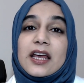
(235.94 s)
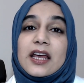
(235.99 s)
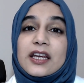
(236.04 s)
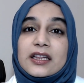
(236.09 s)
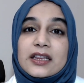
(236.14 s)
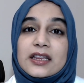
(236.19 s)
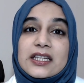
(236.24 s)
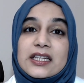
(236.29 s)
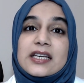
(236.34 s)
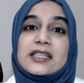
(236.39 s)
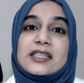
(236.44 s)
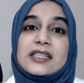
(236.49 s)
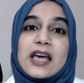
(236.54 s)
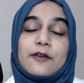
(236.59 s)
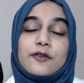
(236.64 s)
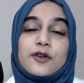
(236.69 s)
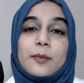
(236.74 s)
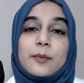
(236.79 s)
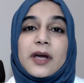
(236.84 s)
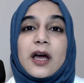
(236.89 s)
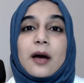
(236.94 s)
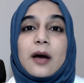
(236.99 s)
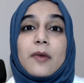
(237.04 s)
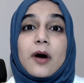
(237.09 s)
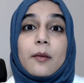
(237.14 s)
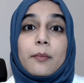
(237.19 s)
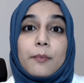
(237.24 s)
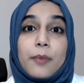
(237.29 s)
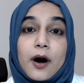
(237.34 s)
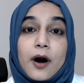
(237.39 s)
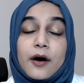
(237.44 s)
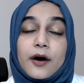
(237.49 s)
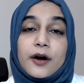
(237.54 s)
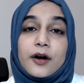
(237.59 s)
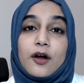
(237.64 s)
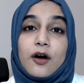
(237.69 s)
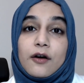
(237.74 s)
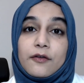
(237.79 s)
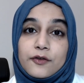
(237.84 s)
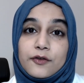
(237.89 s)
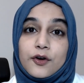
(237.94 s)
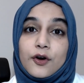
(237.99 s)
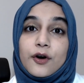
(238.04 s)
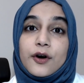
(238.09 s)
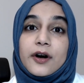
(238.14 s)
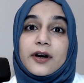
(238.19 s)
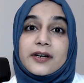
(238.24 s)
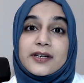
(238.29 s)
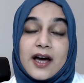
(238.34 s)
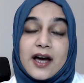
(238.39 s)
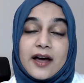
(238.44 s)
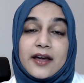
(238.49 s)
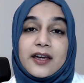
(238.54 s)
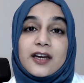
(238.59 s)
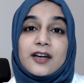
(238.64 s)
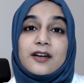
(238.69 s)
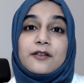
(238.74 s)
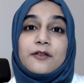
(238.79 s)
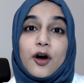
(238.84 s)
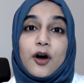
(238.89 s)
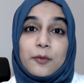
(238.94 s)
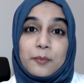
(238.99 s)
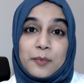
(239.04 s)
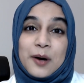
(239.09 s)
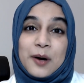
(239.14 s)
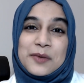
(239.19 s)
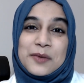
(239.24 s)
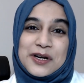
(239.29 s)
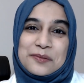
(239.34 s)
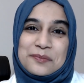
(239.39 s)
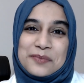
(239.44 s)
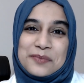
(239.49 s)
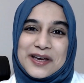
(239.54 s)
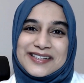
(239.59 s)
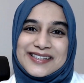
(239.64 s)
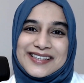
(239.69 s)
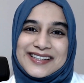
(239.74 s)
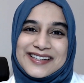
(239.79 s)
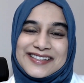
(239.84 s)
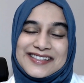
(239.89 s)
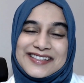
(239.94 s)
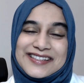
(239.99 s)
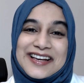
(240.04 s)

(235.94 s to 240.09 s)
These have to become a part of your diet on permanent basis.